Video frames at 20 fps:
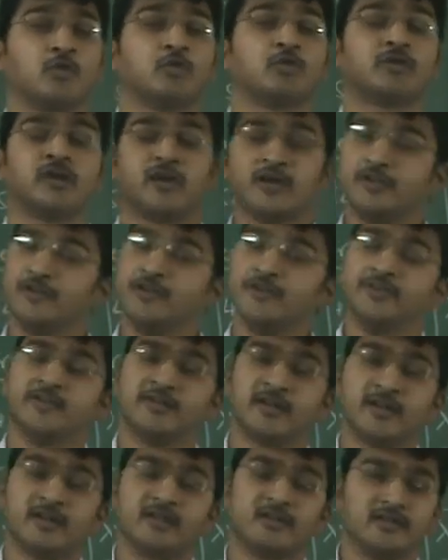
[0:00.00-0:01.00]
proton,
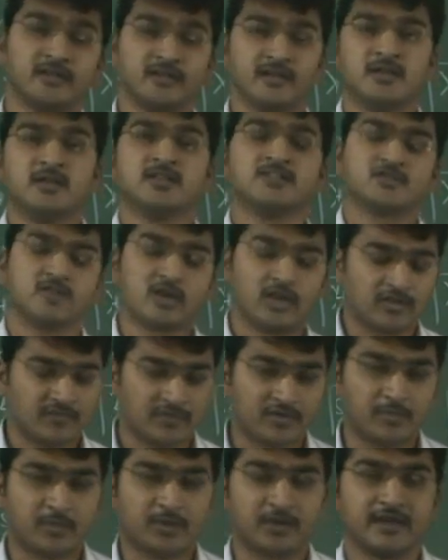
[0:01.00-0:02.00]
deuteron. So
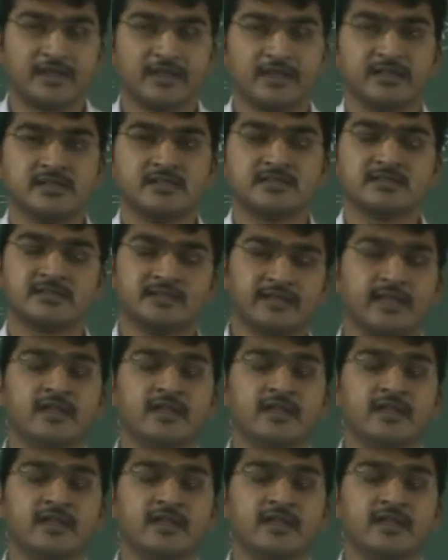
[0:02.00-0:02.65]
alpha particles.